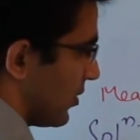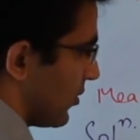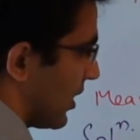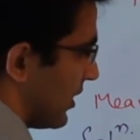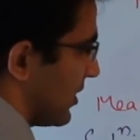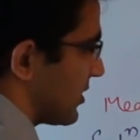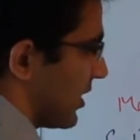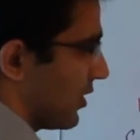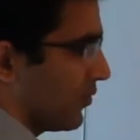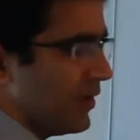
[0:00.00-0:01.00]
to get this
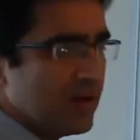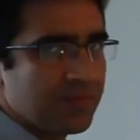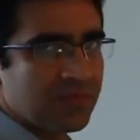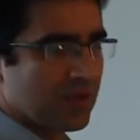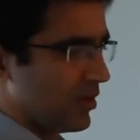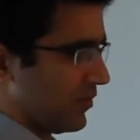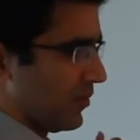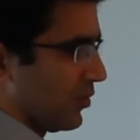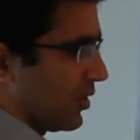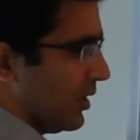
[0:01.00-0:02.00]
kind of a curve,
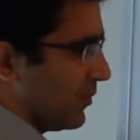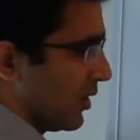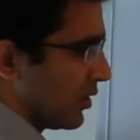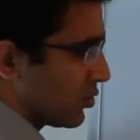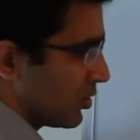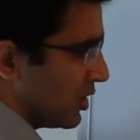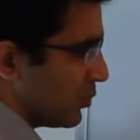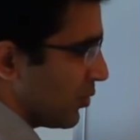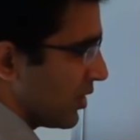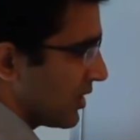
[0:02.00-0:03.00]
okay. So this
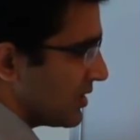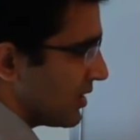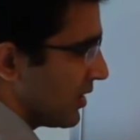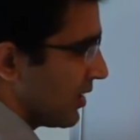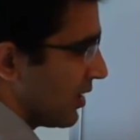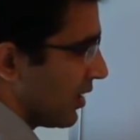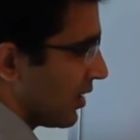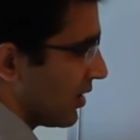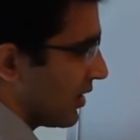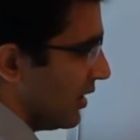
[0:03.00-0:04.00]
point is
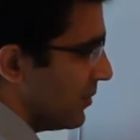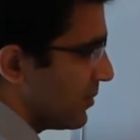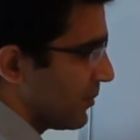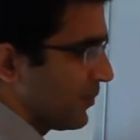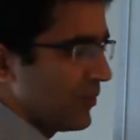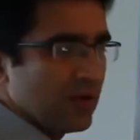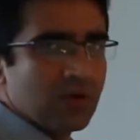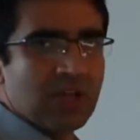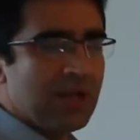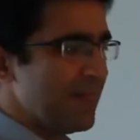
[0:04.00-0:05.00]
100,
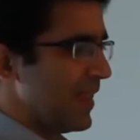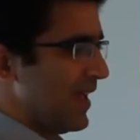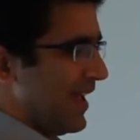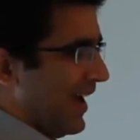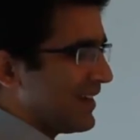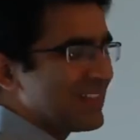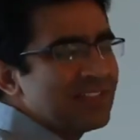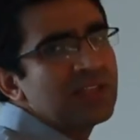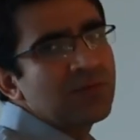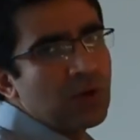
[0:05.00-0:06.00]
okay, and this
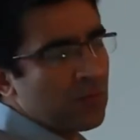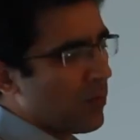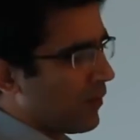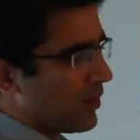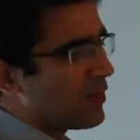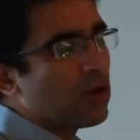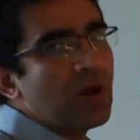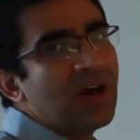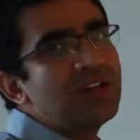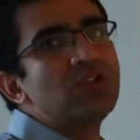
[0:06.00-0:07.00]
is a what we
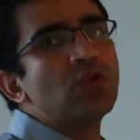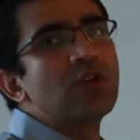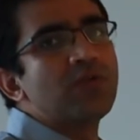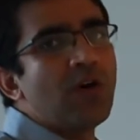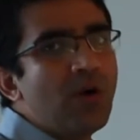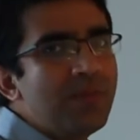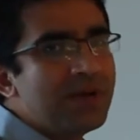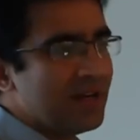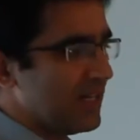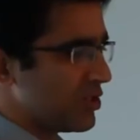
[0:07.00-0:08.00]
call a
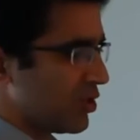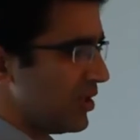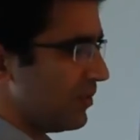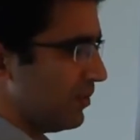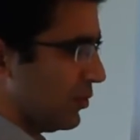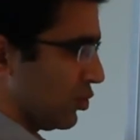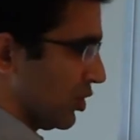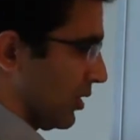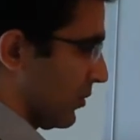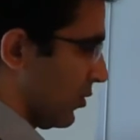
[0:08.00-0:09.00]
uniform
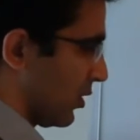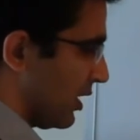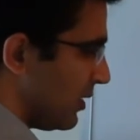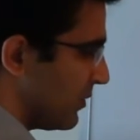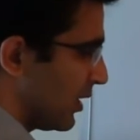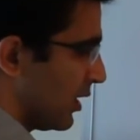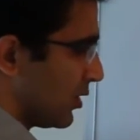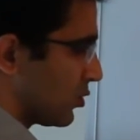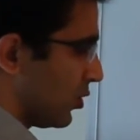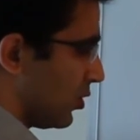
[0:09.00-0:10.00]
distribution, okay.
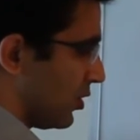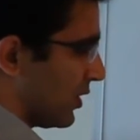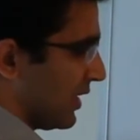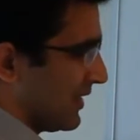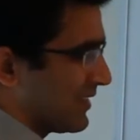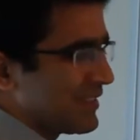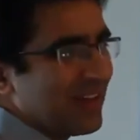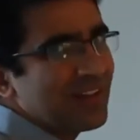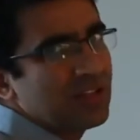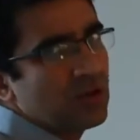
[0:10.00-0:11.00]
So this is
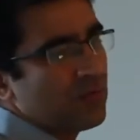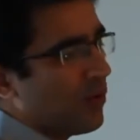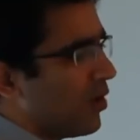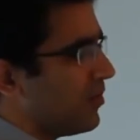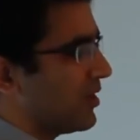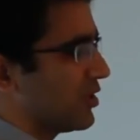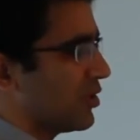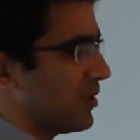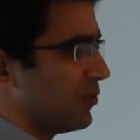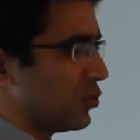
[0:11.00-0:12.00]
a uniform
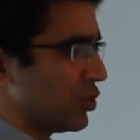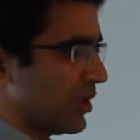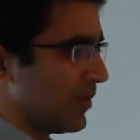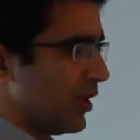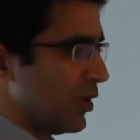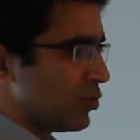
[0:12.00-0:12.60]
distribution.